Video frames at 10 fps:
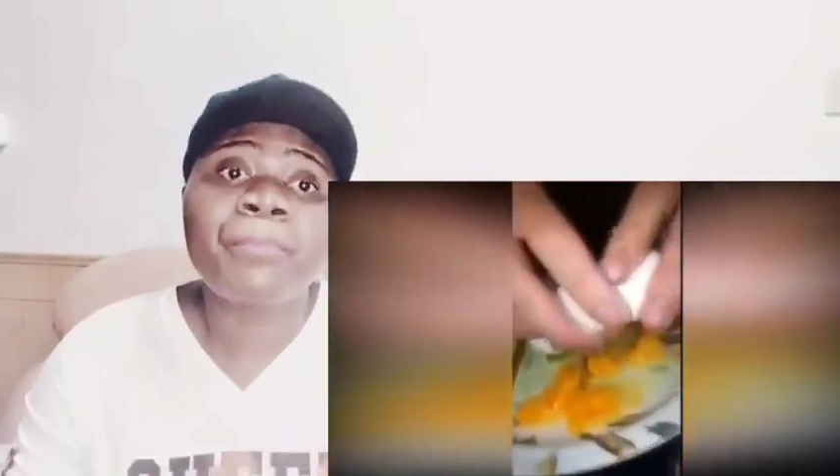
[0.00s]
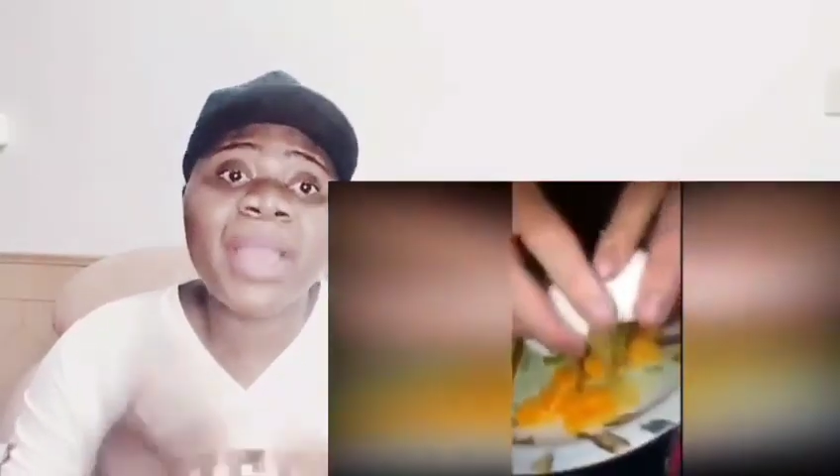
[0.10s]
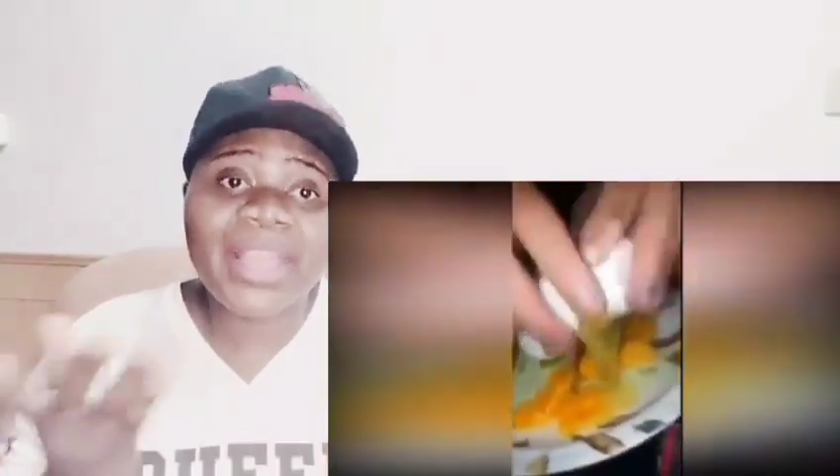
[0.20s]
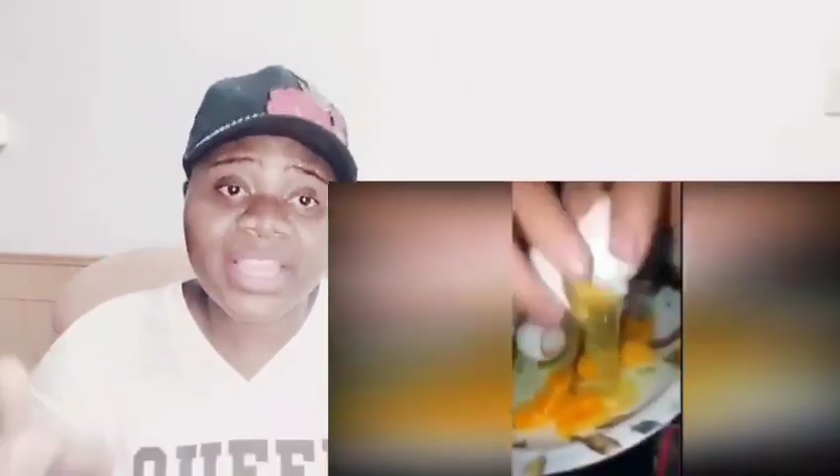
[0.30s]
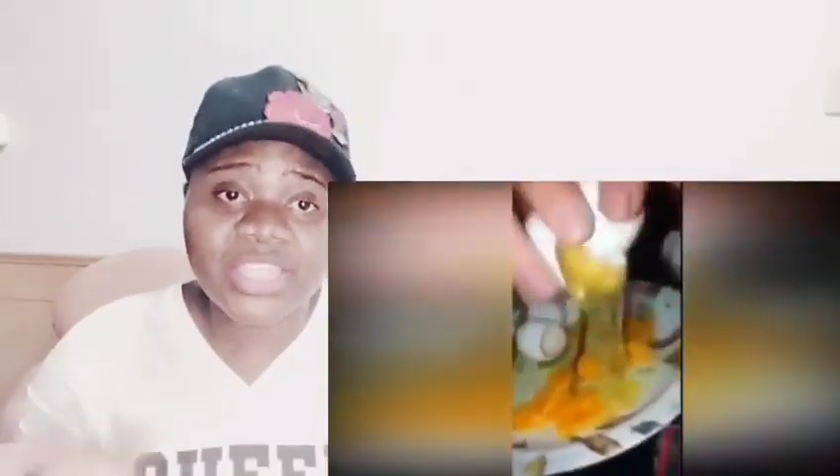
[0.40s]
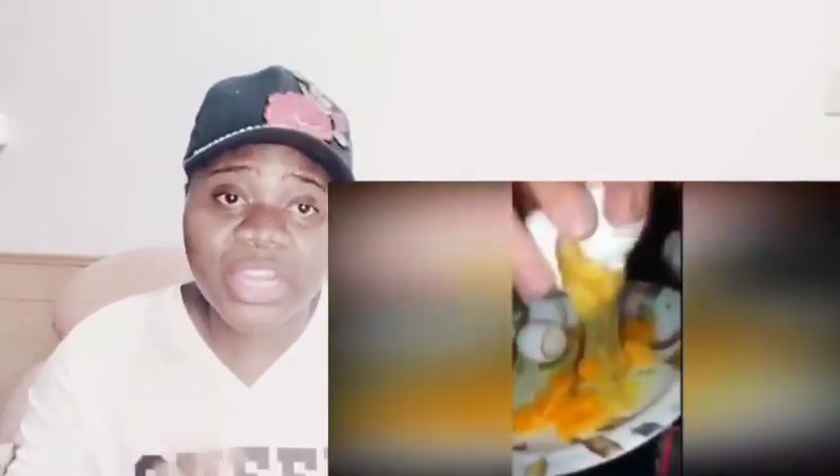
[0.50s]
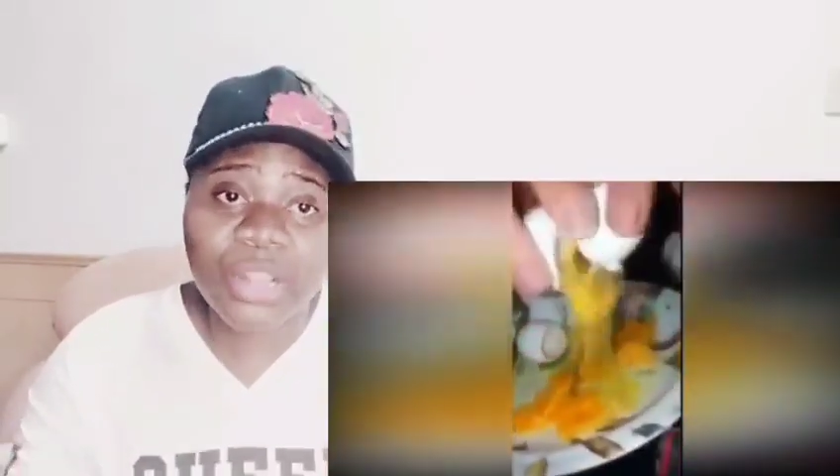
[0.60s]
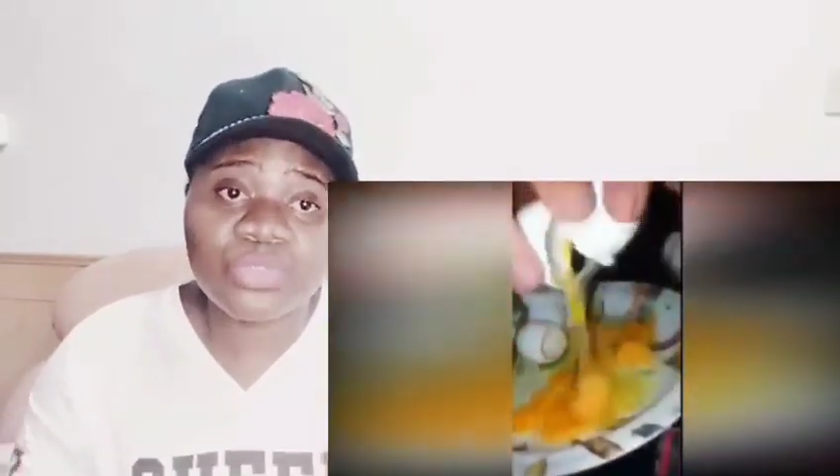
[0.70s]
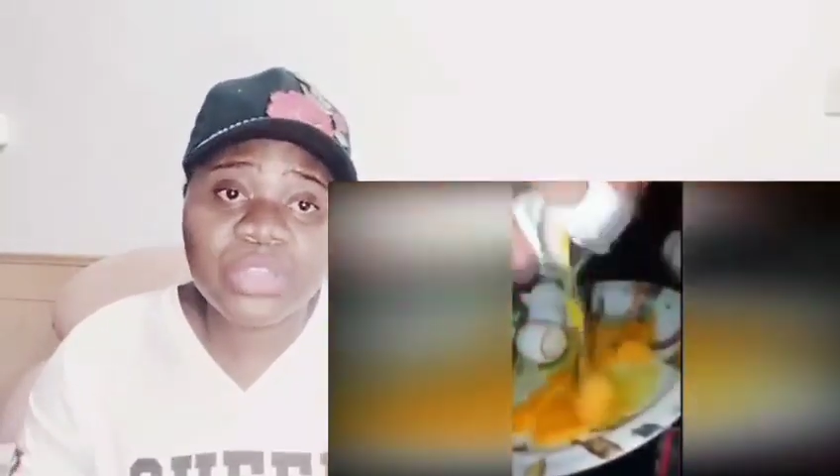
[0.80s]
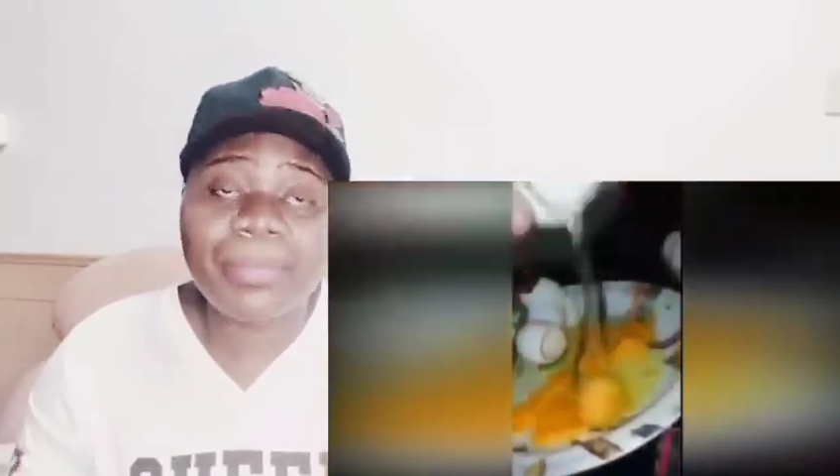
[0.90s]
Ma can share
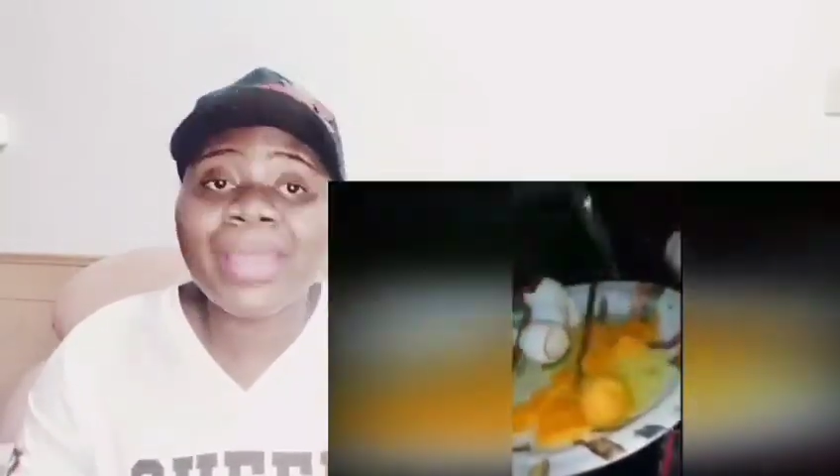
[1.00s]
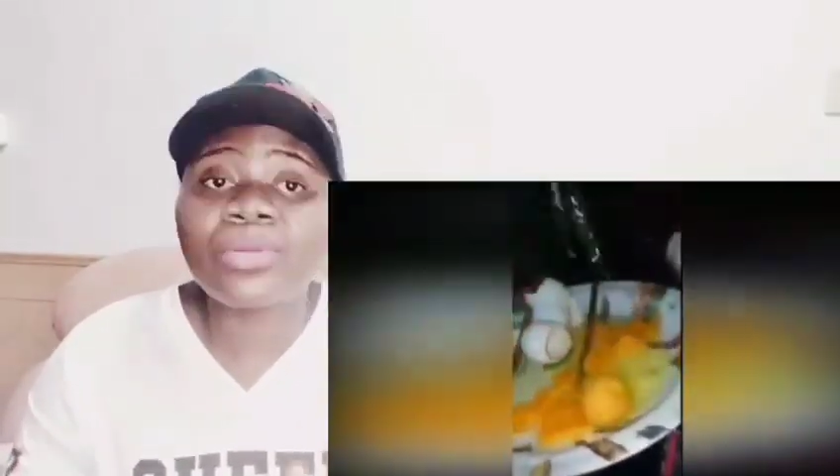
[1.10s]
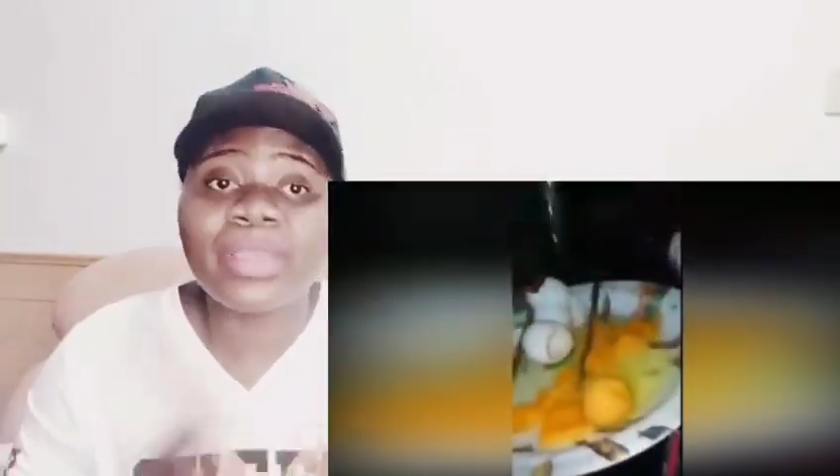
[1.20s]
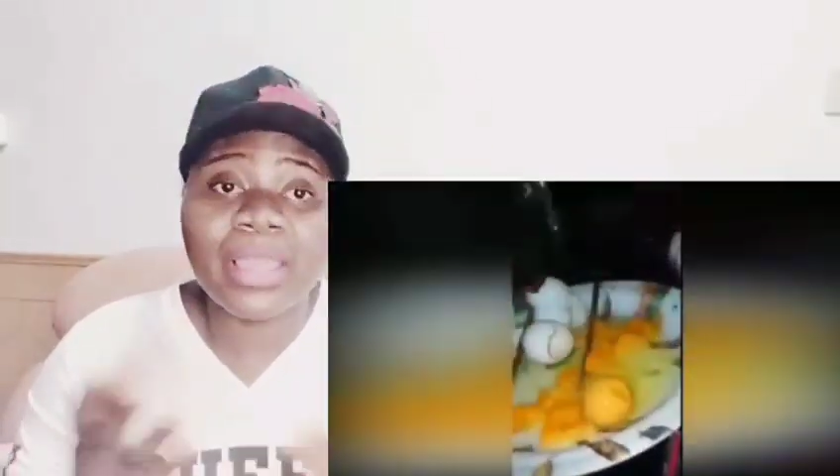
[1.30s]
out to na ma no